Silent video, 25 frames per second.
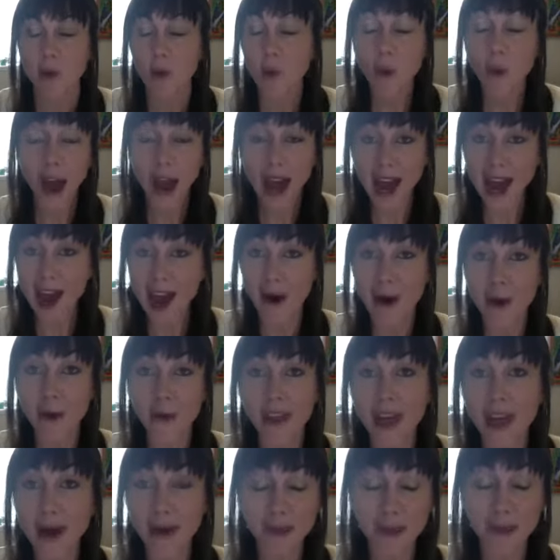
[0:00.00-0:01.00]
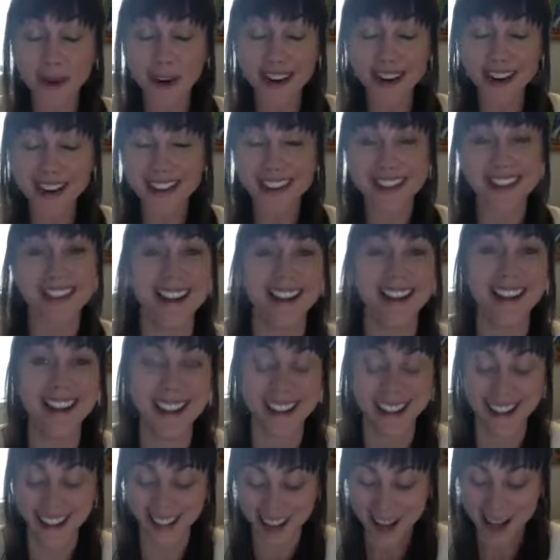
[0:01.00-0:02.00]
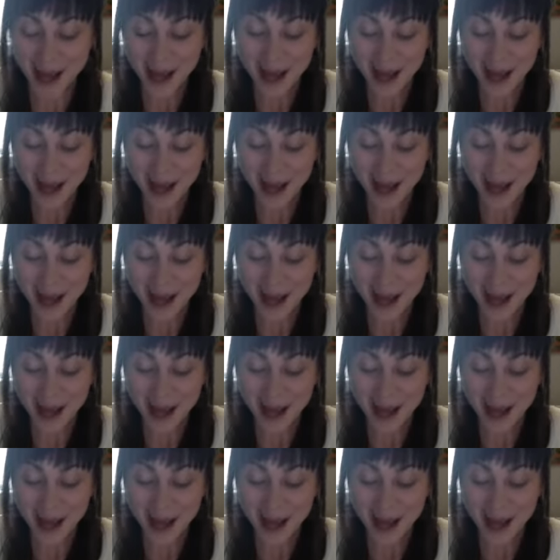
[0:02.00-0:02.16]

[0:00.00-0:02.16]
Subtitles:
wow, that worked.